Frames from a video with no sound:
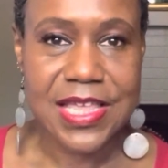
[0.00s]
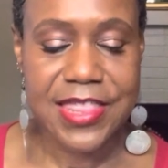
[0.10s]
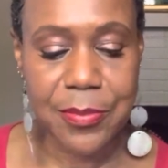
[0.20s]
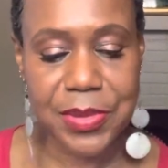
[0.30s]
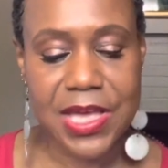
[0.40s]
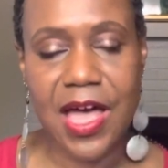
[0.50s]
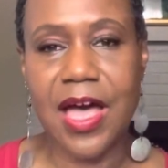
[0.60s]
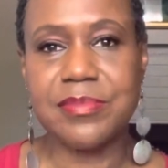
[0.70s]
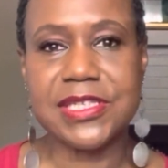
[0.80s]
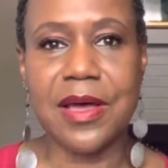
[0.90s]
that
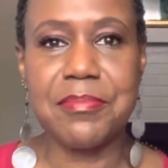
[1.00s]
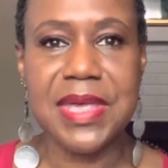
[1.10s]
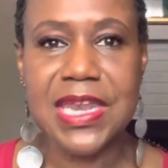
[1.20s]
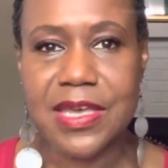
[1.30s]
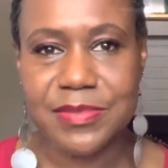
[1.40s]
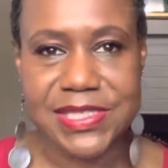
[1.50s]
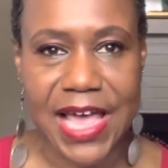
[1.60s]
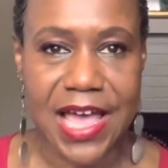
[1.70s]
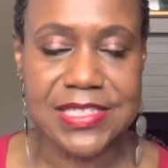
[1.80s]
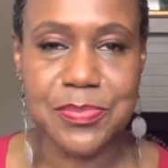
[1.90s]
becomes a
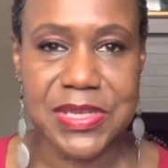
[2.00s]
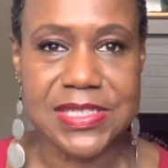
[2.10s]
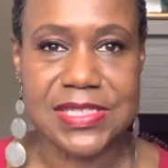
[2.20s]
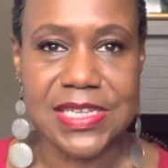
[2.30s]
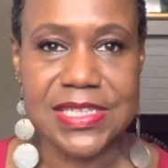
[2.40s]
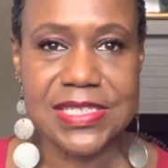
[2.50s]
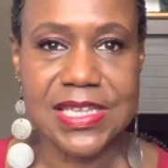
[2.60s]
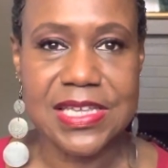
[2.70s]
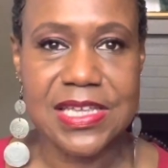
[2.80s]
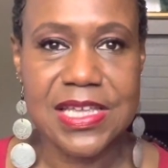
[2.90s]
medium-sized business,
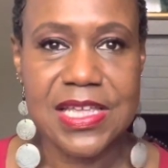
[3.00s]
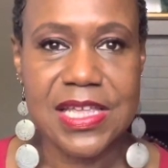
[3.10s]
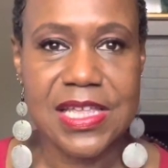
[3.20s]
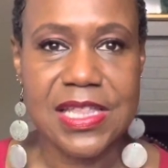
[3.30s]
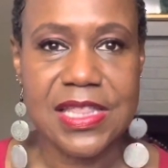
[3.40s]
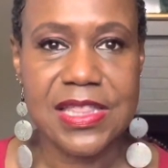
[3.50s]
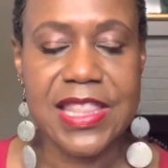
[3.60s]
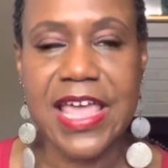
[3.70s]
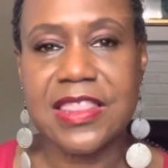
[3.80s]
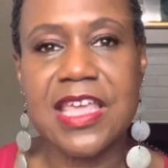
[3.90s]

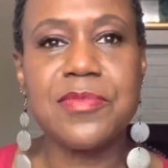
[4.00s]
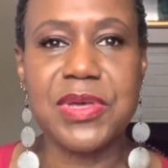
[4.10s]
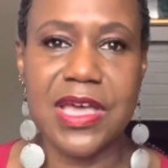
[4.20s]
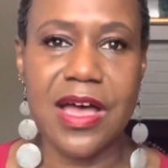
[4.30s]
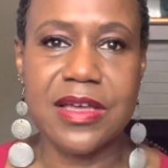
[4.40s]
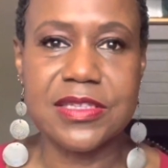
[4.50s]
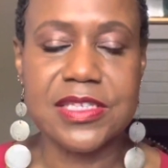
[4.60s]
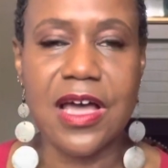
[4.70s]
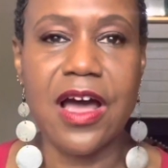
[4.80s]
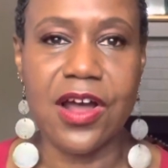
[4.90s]
that then
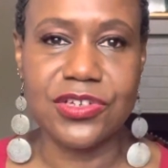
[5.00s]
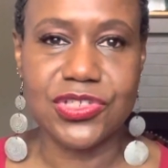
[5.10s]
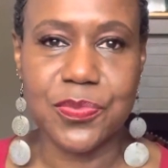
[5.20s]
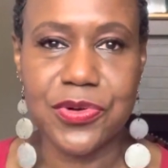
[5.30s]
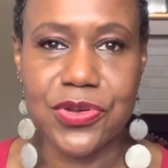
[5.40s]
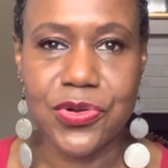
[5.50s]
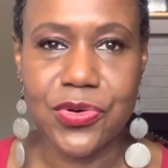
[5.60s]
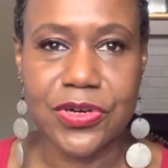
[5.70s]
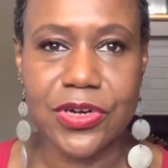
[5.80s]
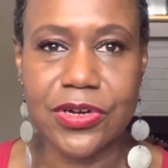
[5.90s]
becomes an
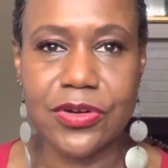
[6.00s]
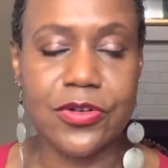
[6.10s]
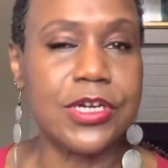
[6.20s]
entrepreneurial